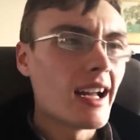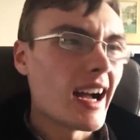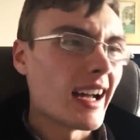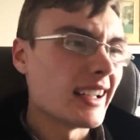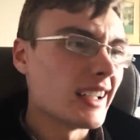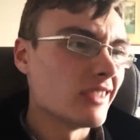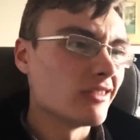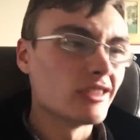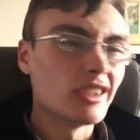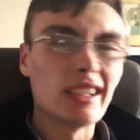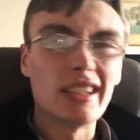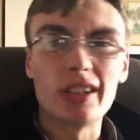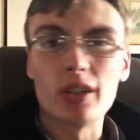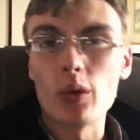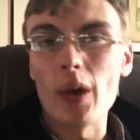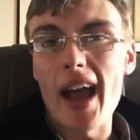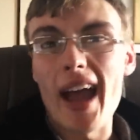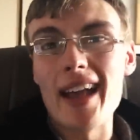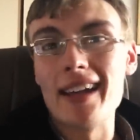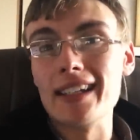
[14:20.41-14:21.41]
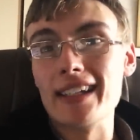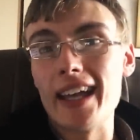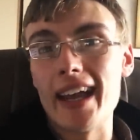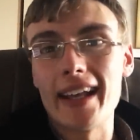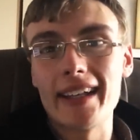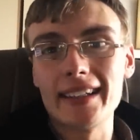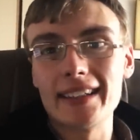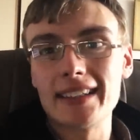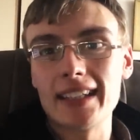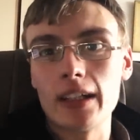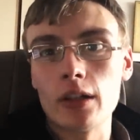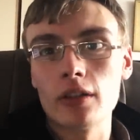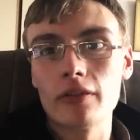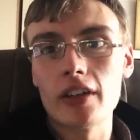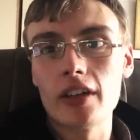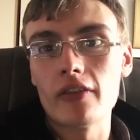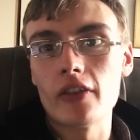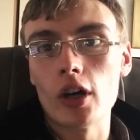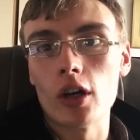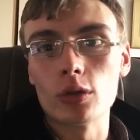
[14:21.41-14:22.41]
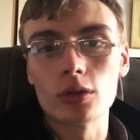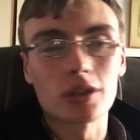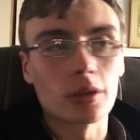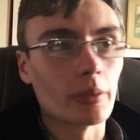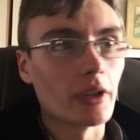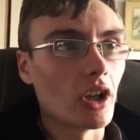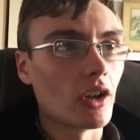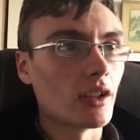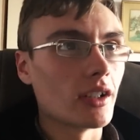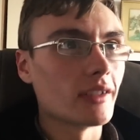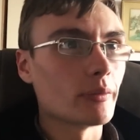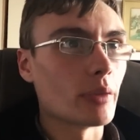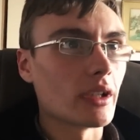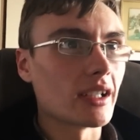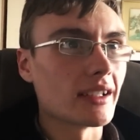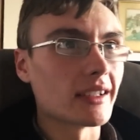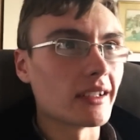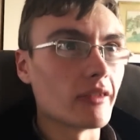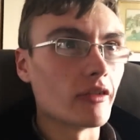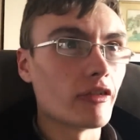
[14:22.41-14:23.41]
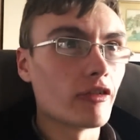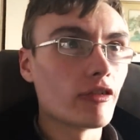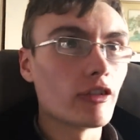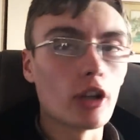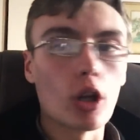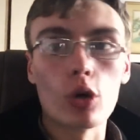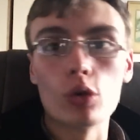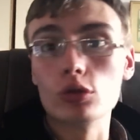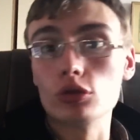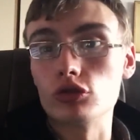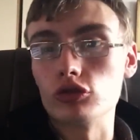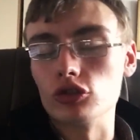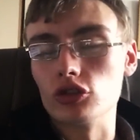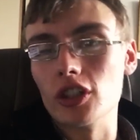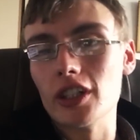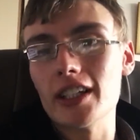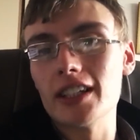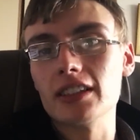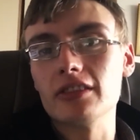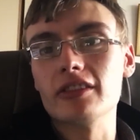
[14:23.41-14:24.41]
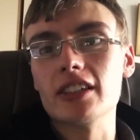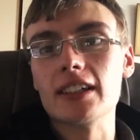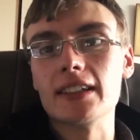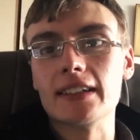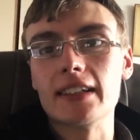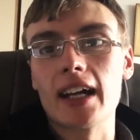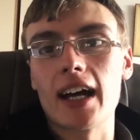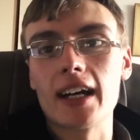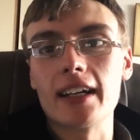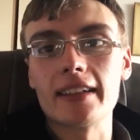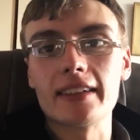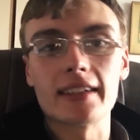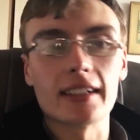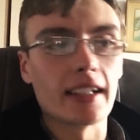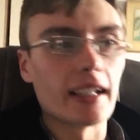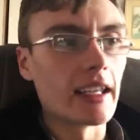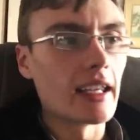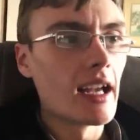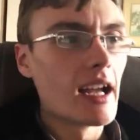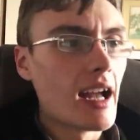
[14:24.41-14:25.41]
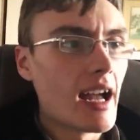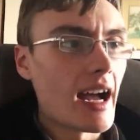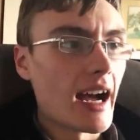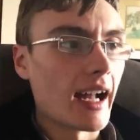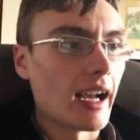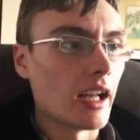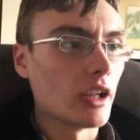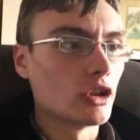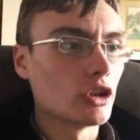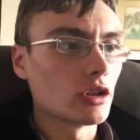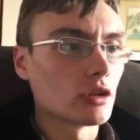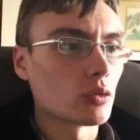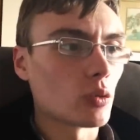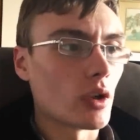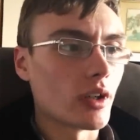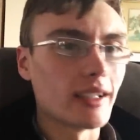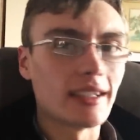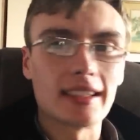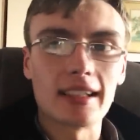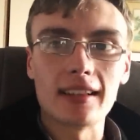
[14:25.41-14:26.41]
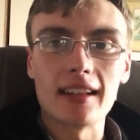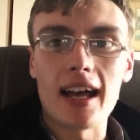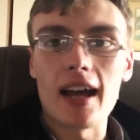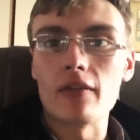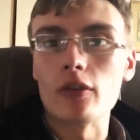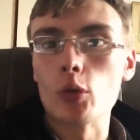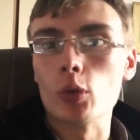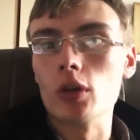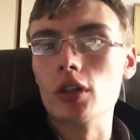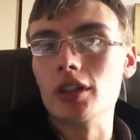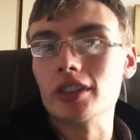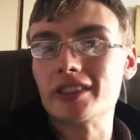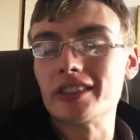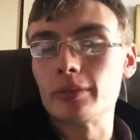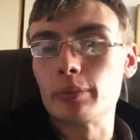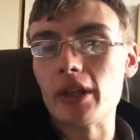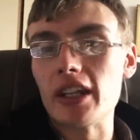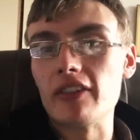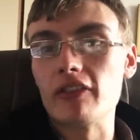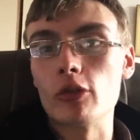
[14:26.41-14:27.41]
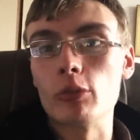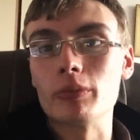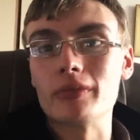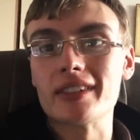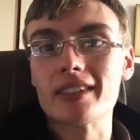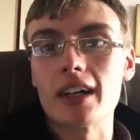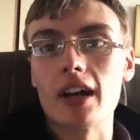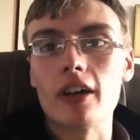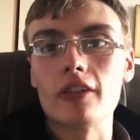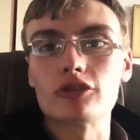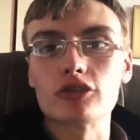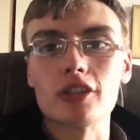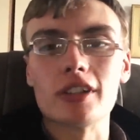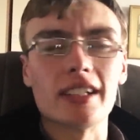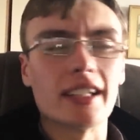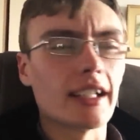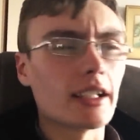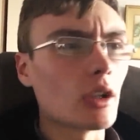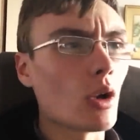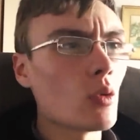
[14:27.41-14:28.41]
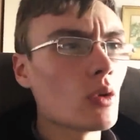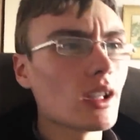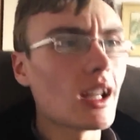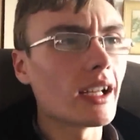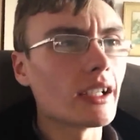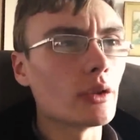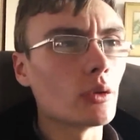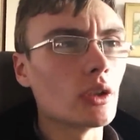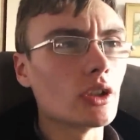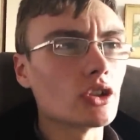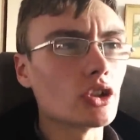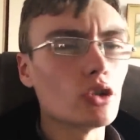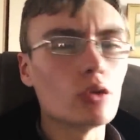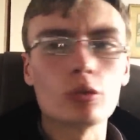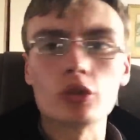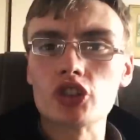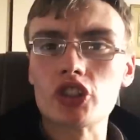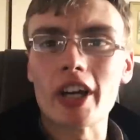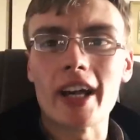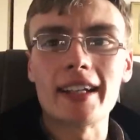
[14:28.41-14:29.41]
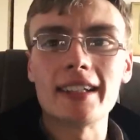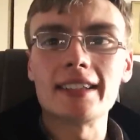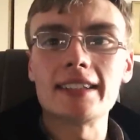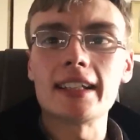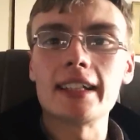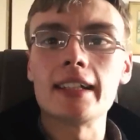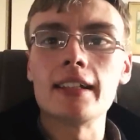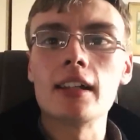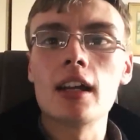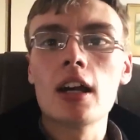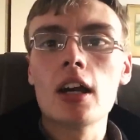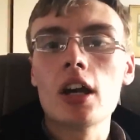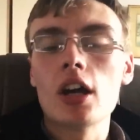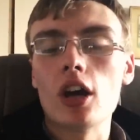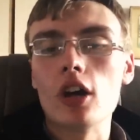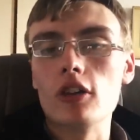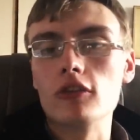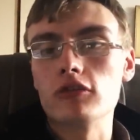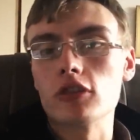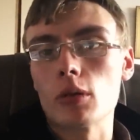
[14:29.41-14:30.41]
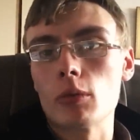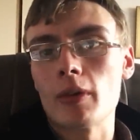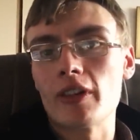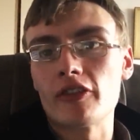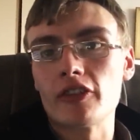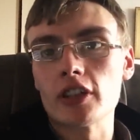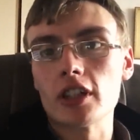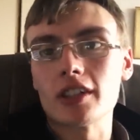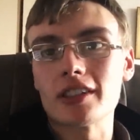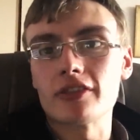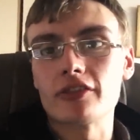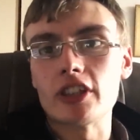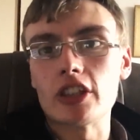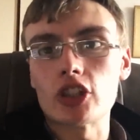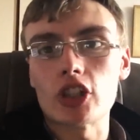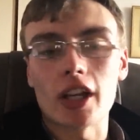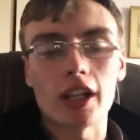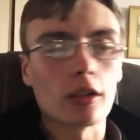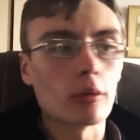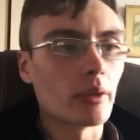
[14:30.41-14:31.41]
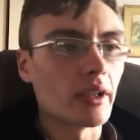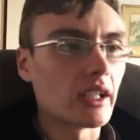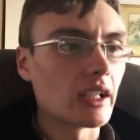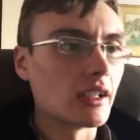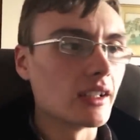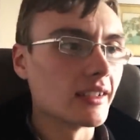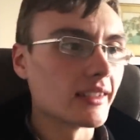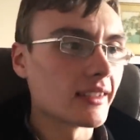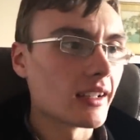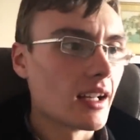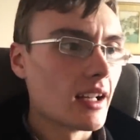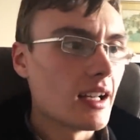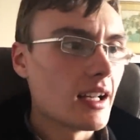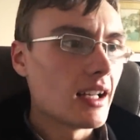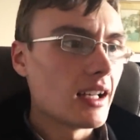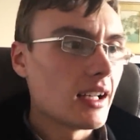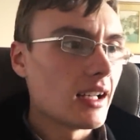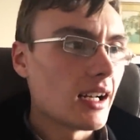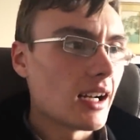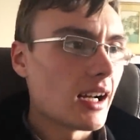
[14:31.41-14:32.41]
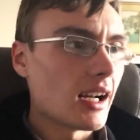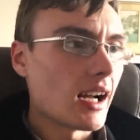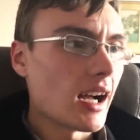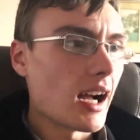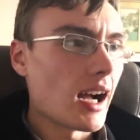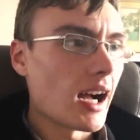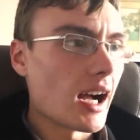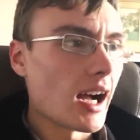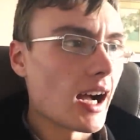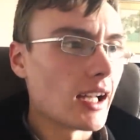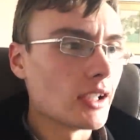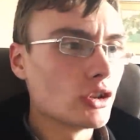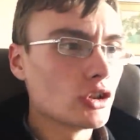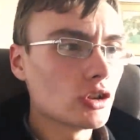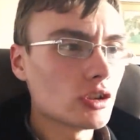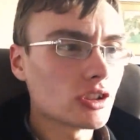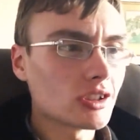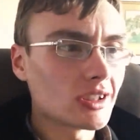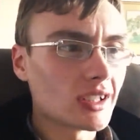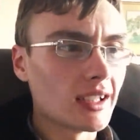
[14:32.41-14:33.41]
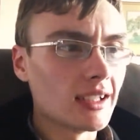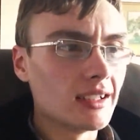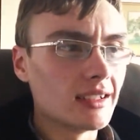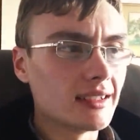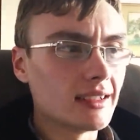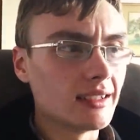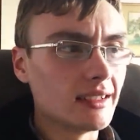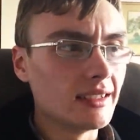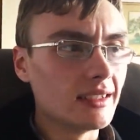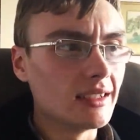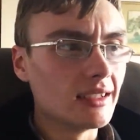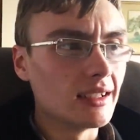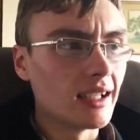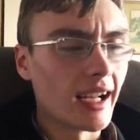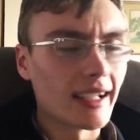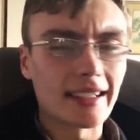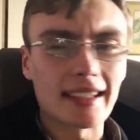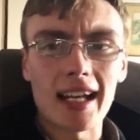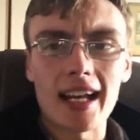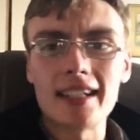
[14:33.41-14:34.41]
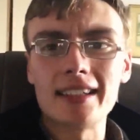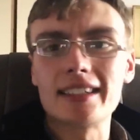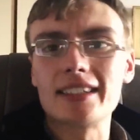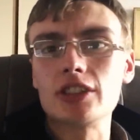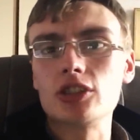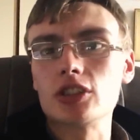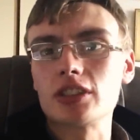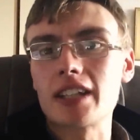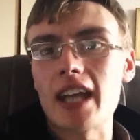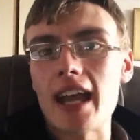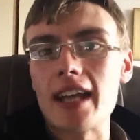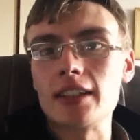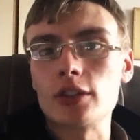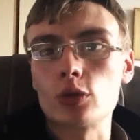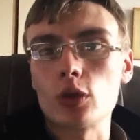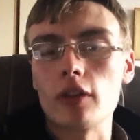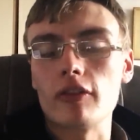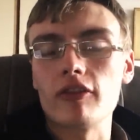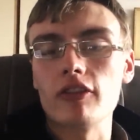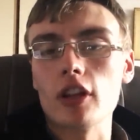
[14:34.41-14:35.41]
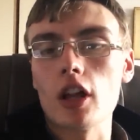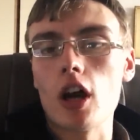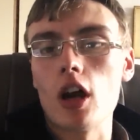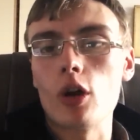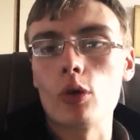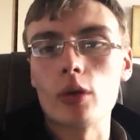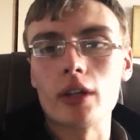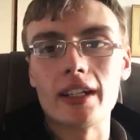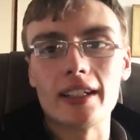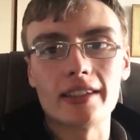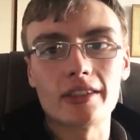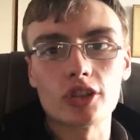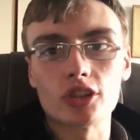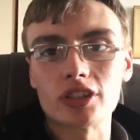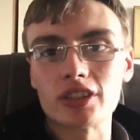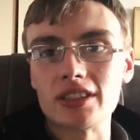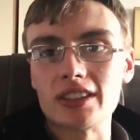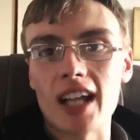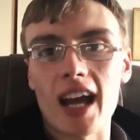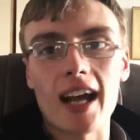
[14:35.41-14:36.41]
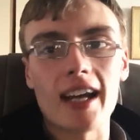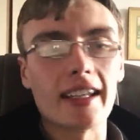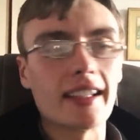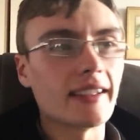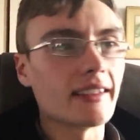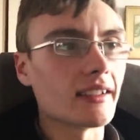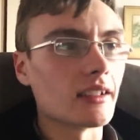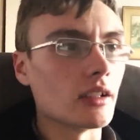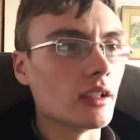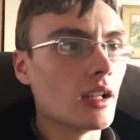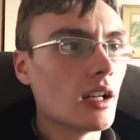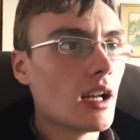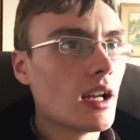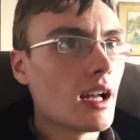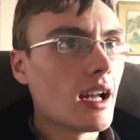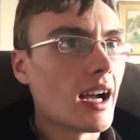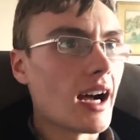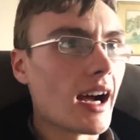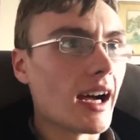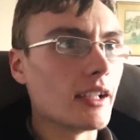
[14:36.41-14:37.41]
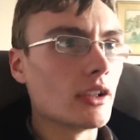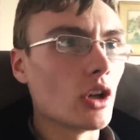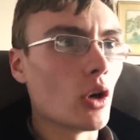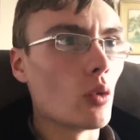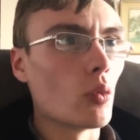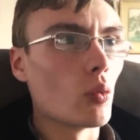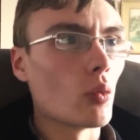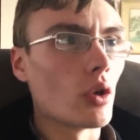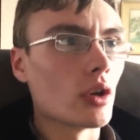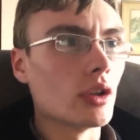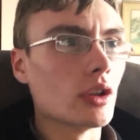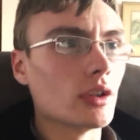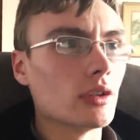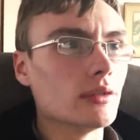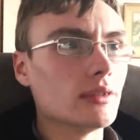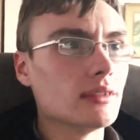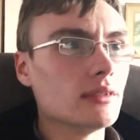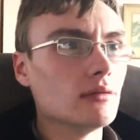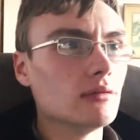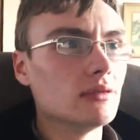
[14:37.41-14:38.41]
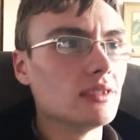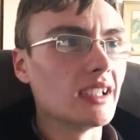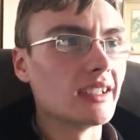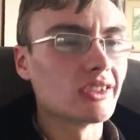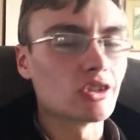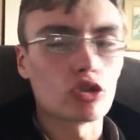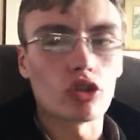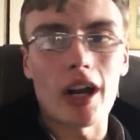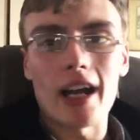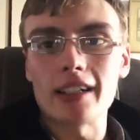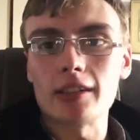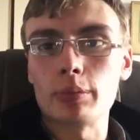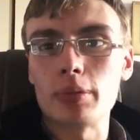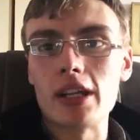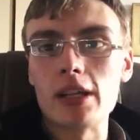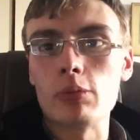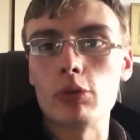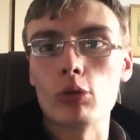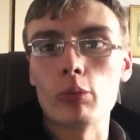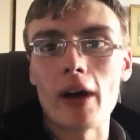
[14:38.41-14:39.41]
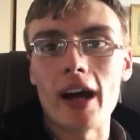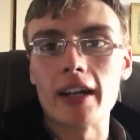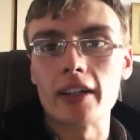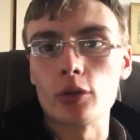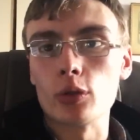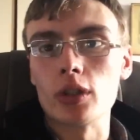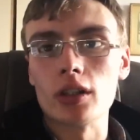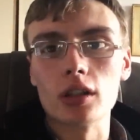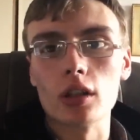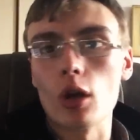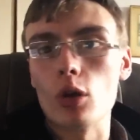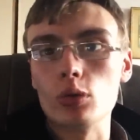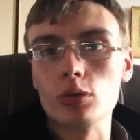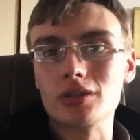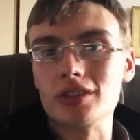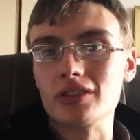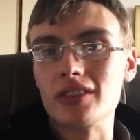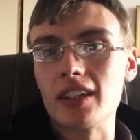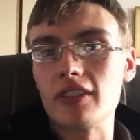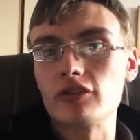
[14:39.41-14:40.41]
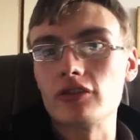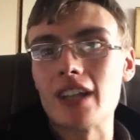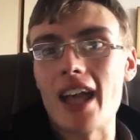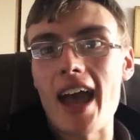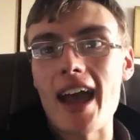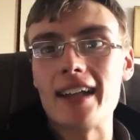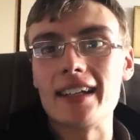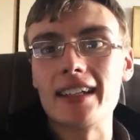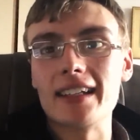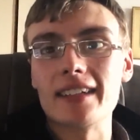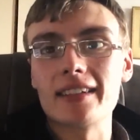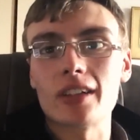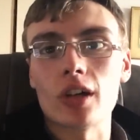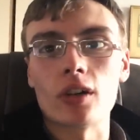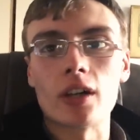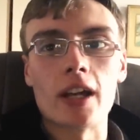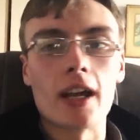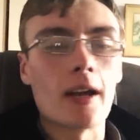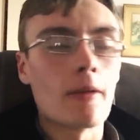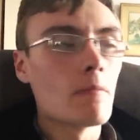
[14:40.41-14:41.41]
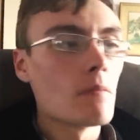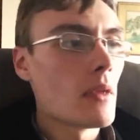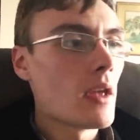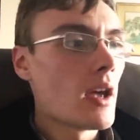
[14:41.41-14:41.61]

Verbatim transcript: I didn't really do any editing of it though, to be honest, because it flowed really, really nicely and I just wanted to let the words speak for themselves really. I don't like doing too much editing over on my philosophy channel because I just can, I tend to just get into a flow and it's just nice and I don't want to distract people by doing loads of different edits on it.